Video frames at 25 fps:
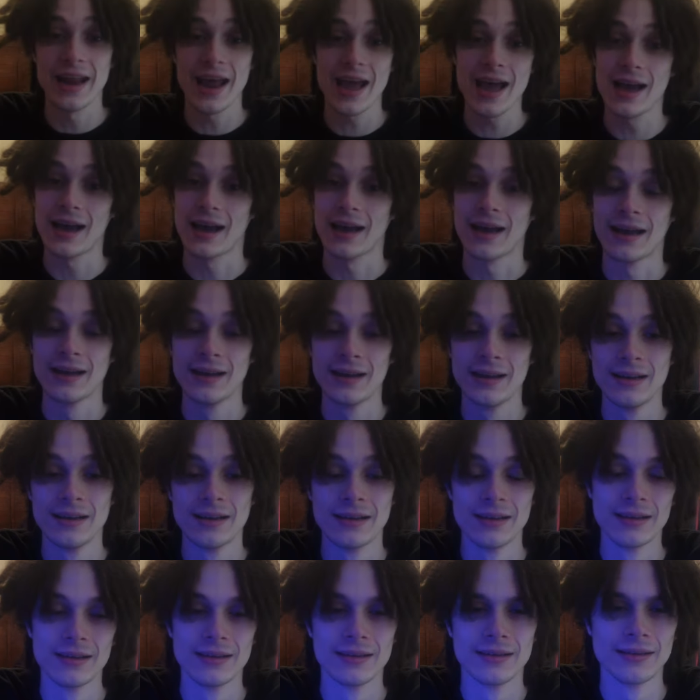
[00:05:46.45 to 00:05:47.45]
die
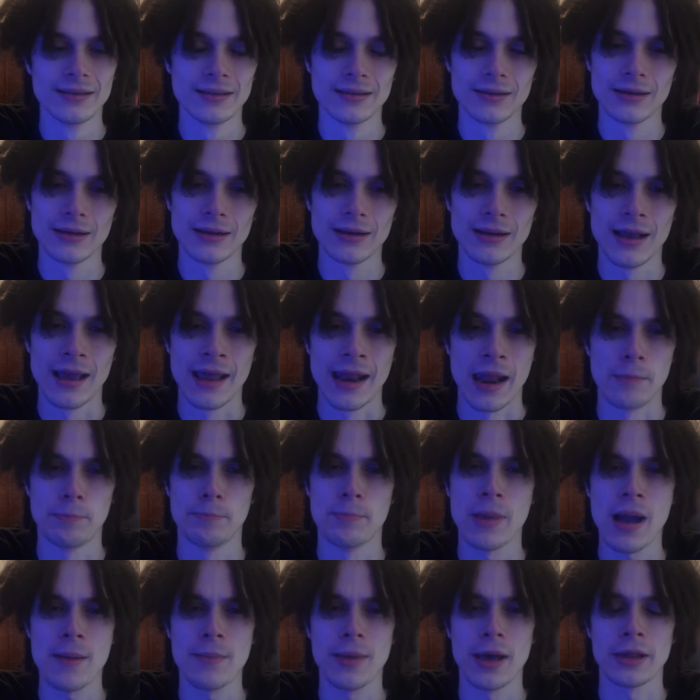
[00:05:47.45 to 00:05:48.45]
and I'm
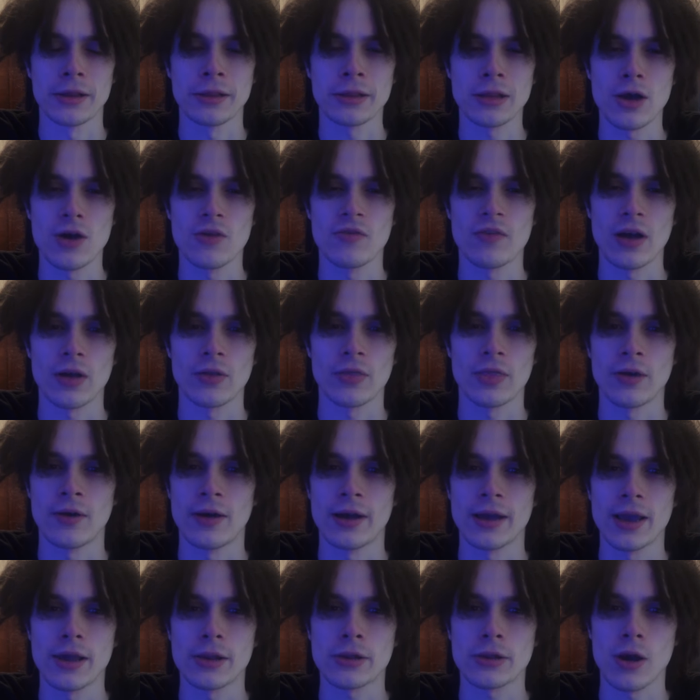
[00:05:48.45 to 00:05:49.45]
by myself out there,
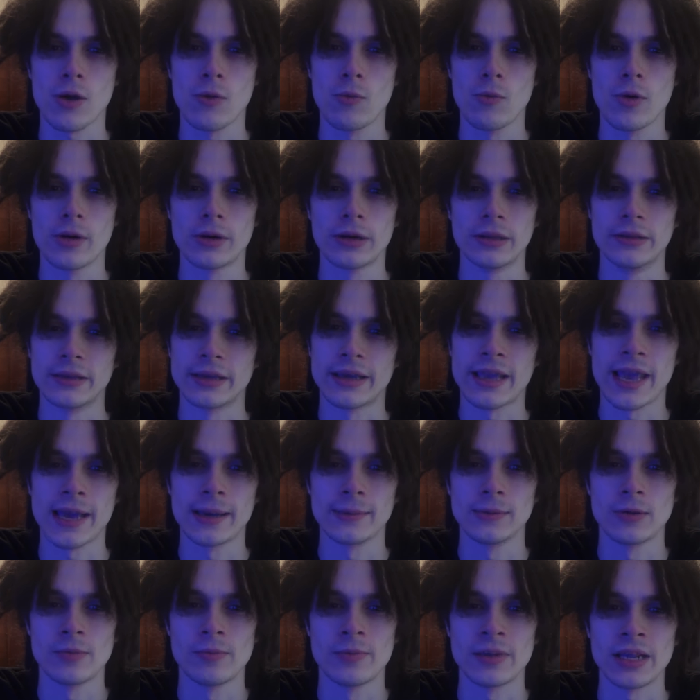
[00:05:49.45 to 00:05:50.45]
I guess y'all warning the
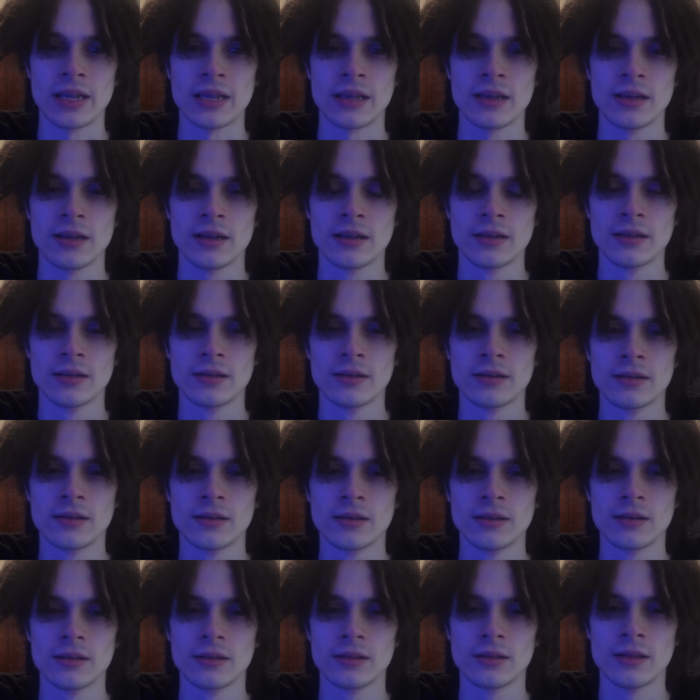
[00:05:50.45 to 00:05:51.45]
camera would be
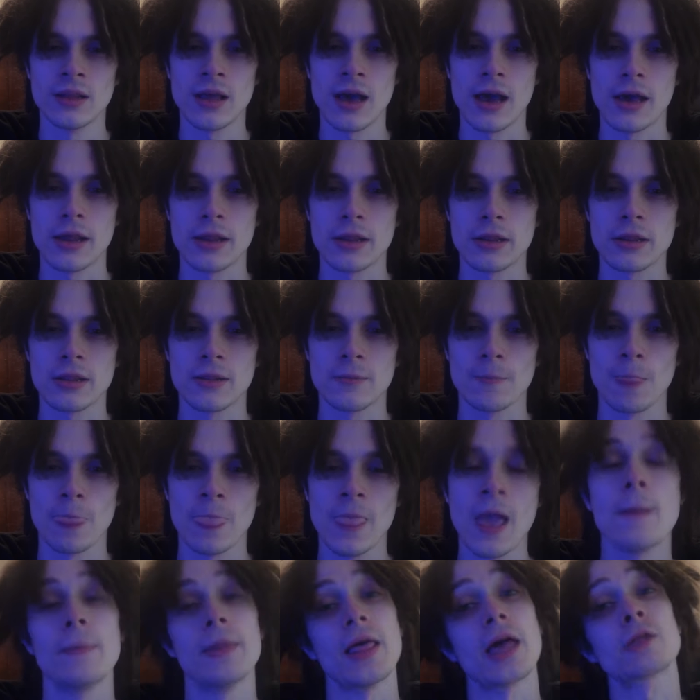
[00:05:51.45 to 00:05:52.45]
lost.
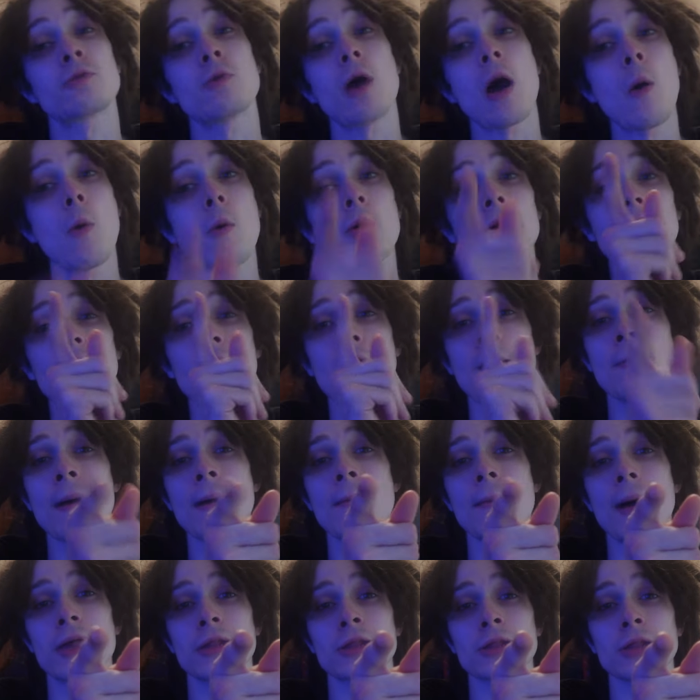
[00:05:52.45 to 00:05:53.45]
But that's why I wouldn't go
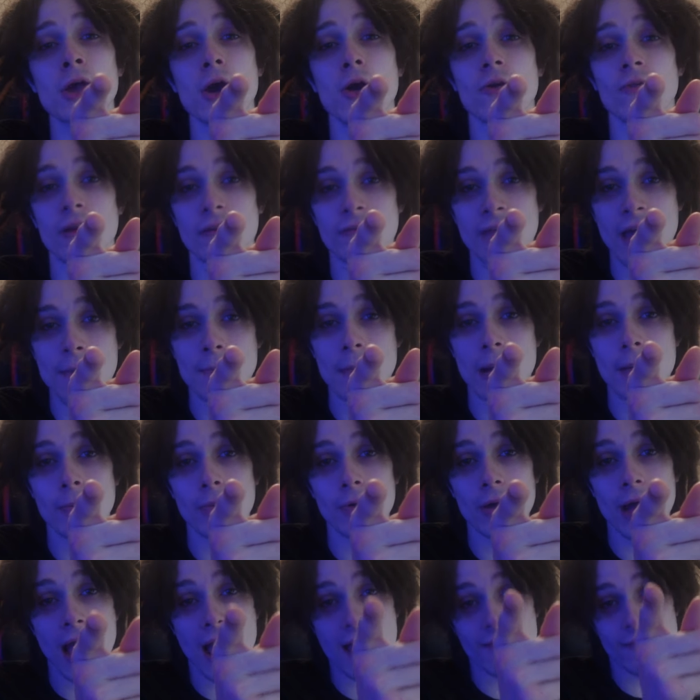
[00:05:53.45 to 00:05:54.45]
by myself. I'd have my
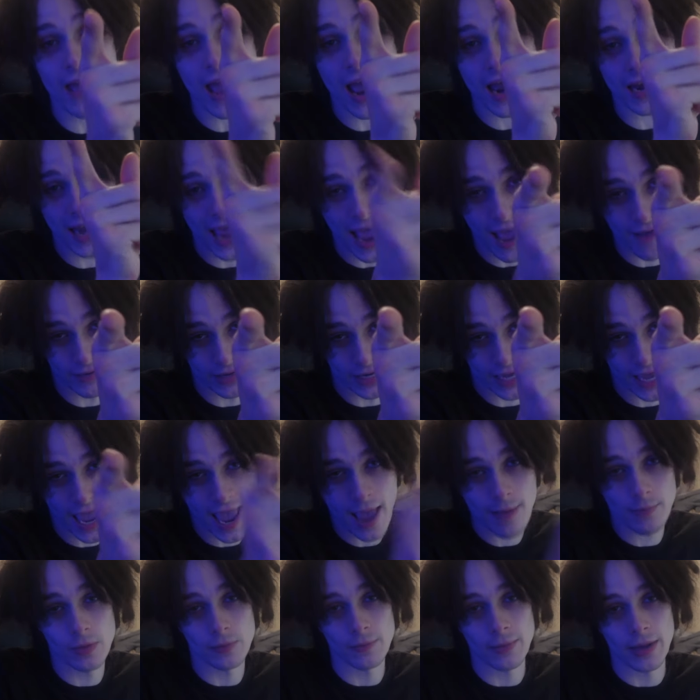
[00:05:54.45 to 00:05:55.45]
boy, I'd, I'd have a
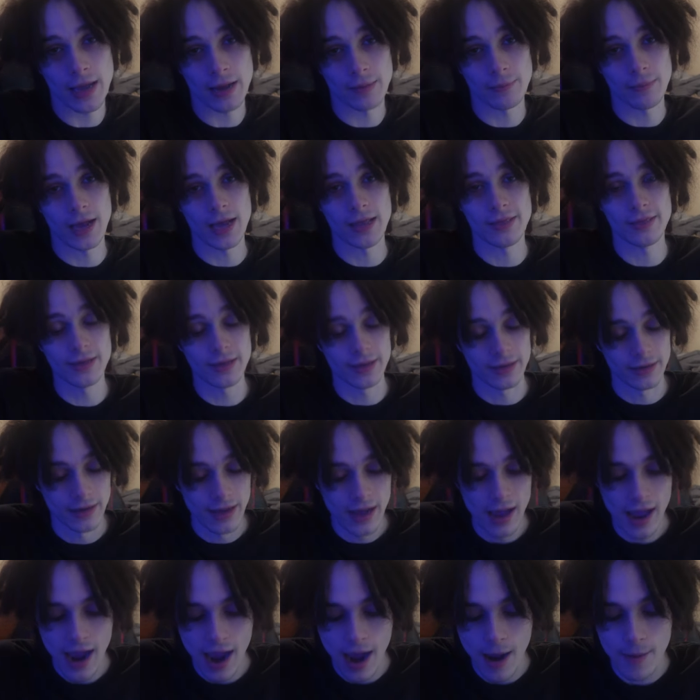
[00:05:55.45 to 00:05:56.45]
cameraman by then.
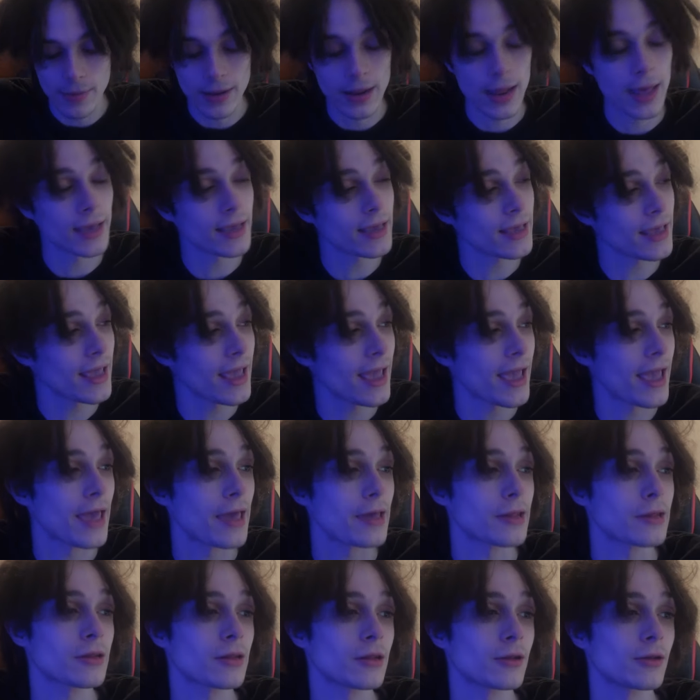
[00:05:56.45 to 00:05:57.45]
I'd be like,
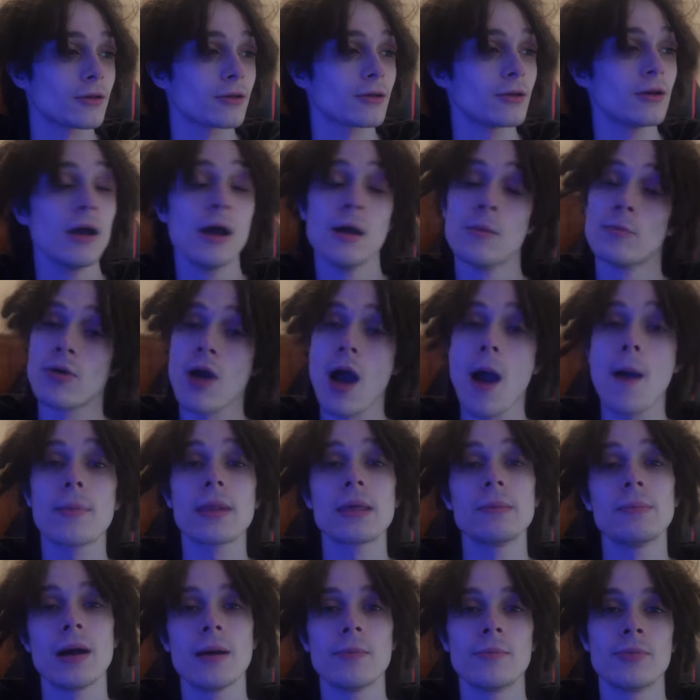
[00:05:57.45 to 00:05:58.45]
yes, uh,
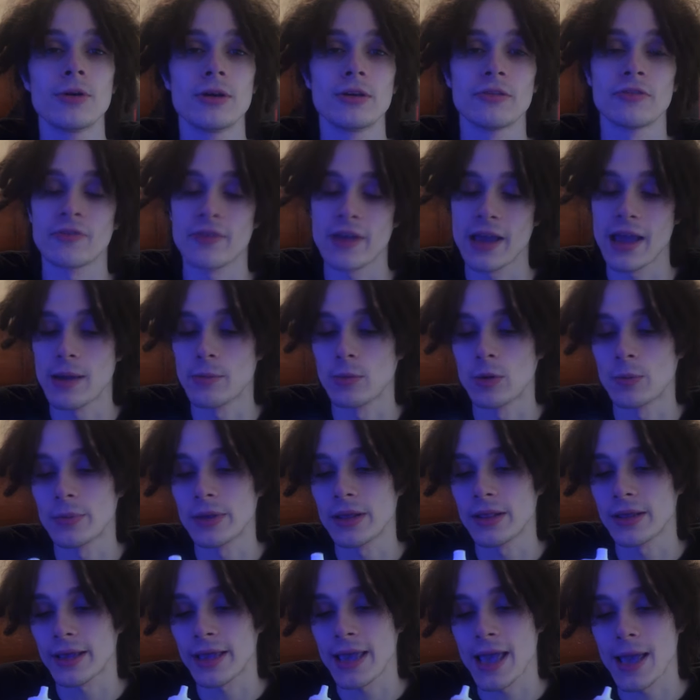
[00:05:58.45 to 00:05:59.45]
Probably my boy Fam would
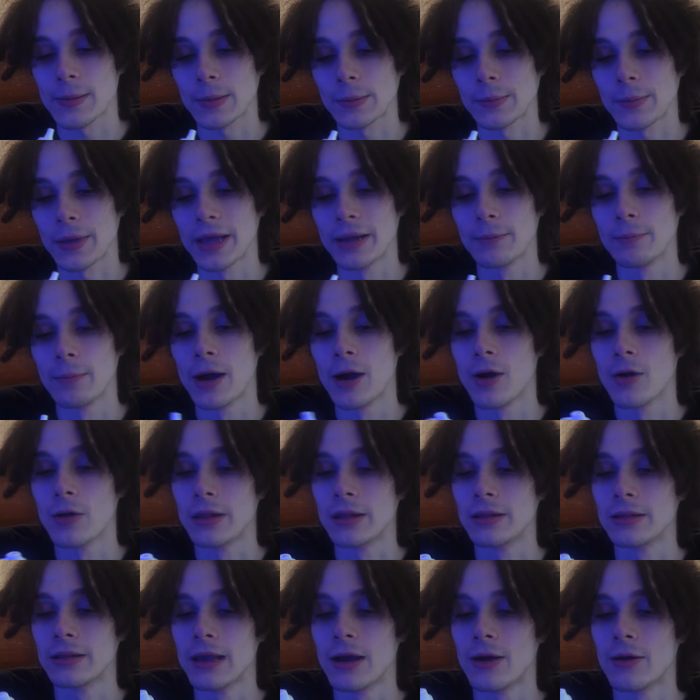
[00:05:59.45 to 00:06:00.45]
be the cameraman. My
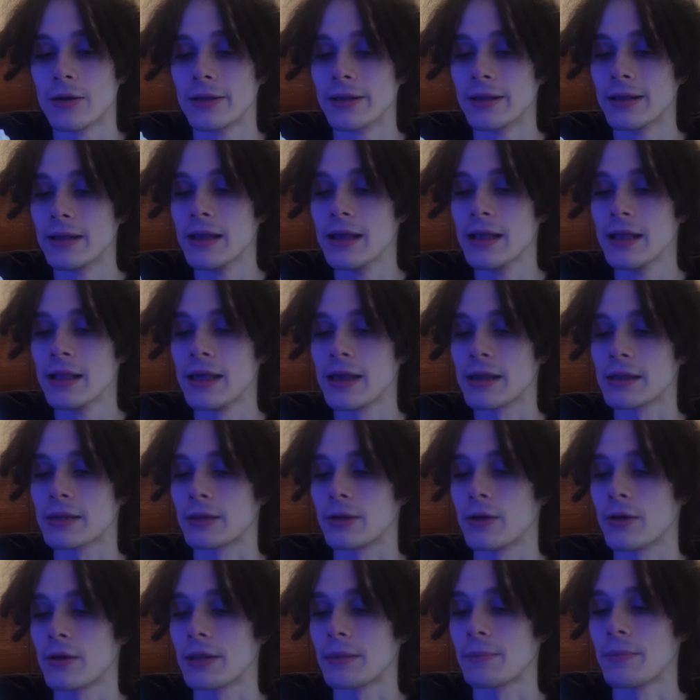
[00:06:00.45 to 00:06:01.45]
only, the only, that's
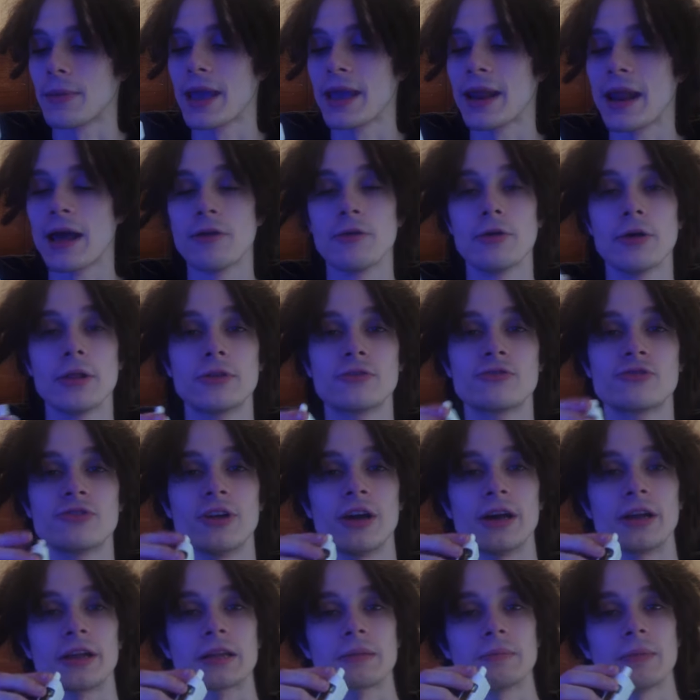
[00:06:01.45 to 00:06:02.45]
the only man I really
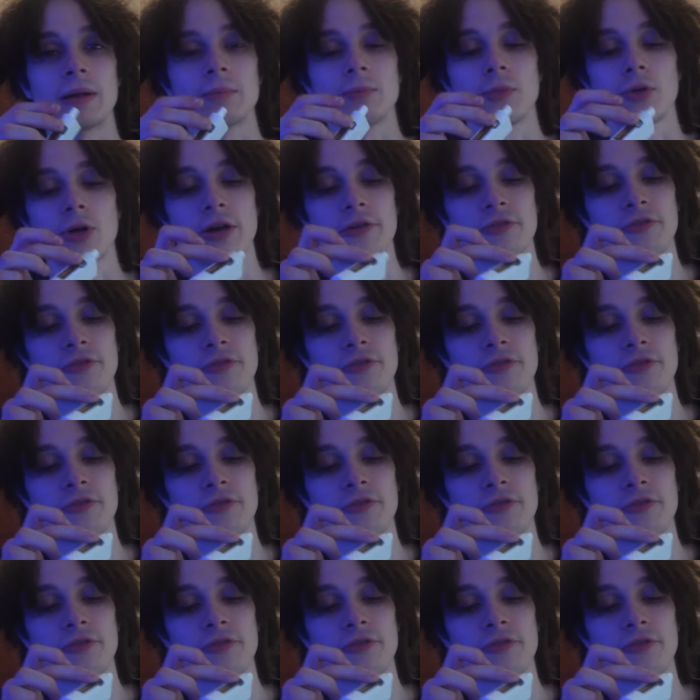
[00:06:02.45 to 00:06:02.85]
trust. My boy